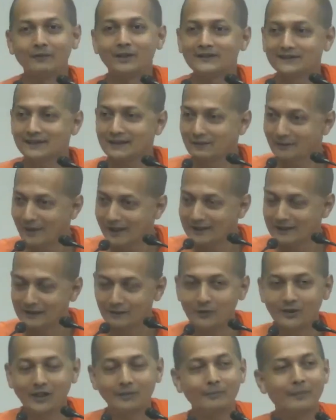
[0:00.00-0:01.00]
once in a while it
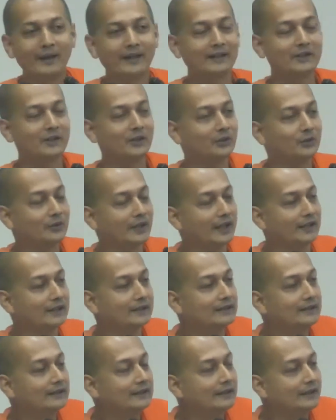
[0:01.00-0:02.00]
would come back and do
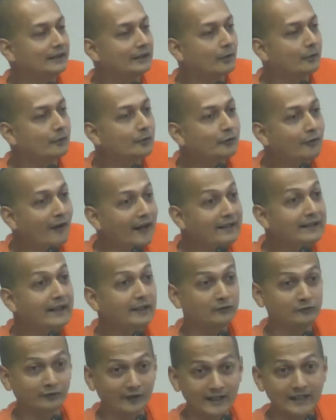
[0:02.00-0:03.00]
that. Now we find
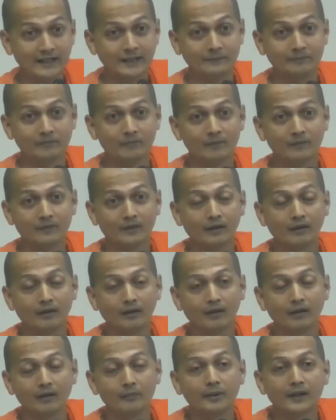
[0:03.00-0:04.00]
that funny,
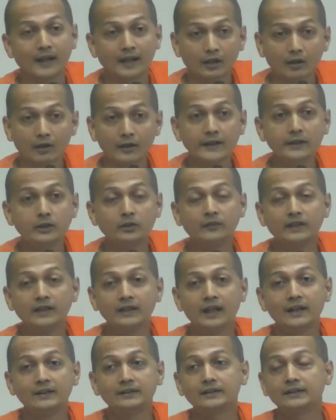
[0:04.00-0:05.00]
but according to
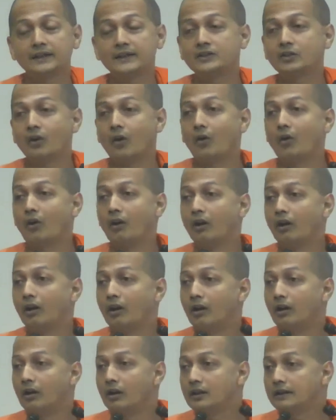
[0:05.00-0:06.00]
Vedanta, that's
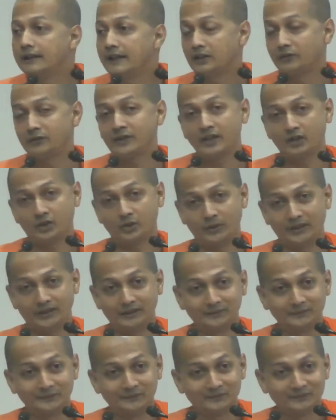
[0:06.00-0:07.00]
all that we are
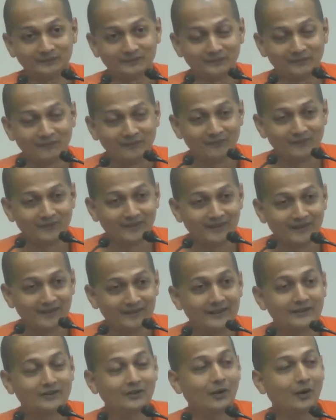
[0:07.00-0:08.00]
doing.
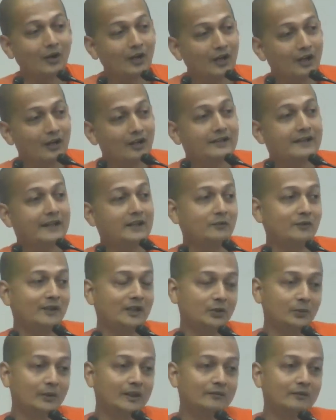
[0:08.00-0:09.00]
That's all that we
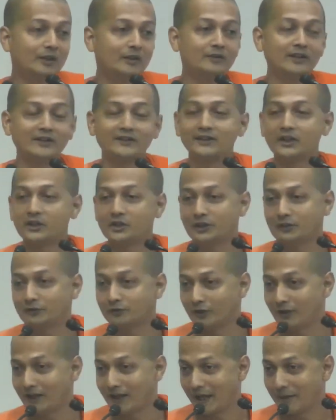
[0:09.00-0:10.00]
are doing when we are searching
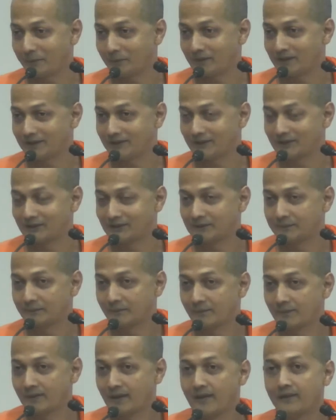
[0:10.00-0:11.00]
for happiness.
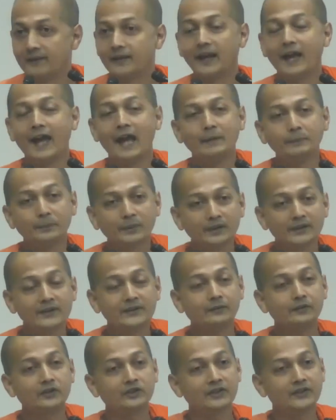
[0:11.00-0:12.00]
The
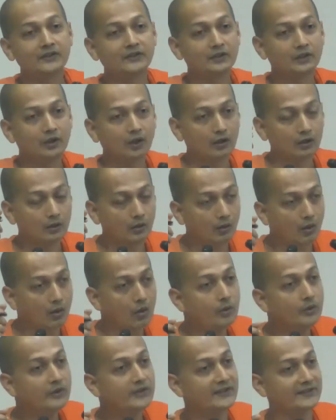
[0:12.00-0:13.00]
happiness which is your
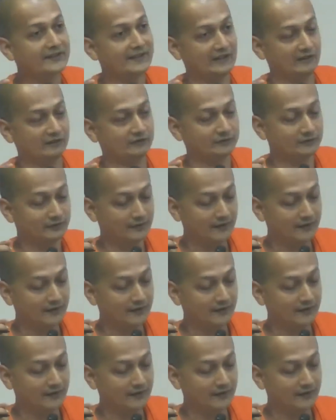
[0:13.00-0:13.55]
own self,